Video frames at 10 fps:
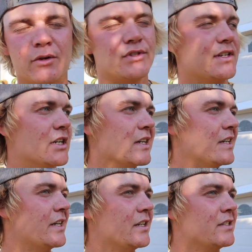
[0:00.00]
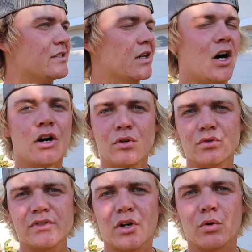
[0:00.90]
it was his
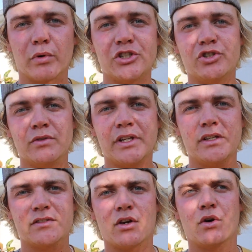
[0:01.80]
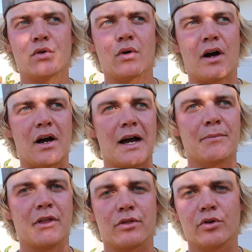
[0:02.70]
uncle's originally, so
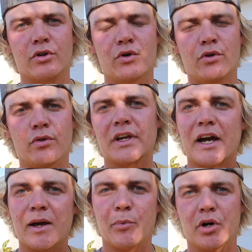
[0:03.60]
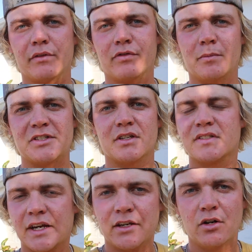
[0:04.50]
I'm the third owner. The guy I bought it from is the
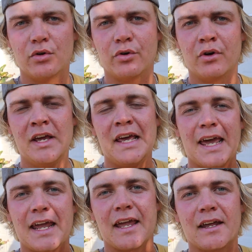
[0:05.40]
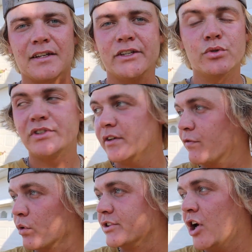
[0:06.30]
second owner, and he used it
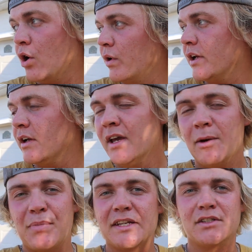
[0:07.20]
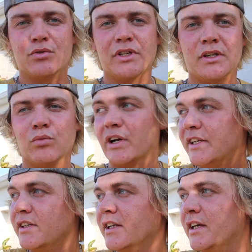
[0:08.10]
for towing. Basically what
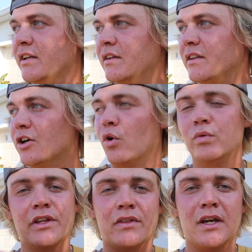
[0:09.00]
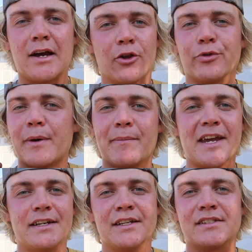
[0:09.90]
he did, the only thing other than
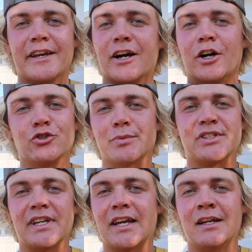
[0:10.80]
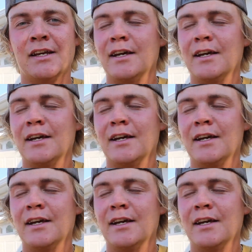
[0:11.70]
maintenance and 100%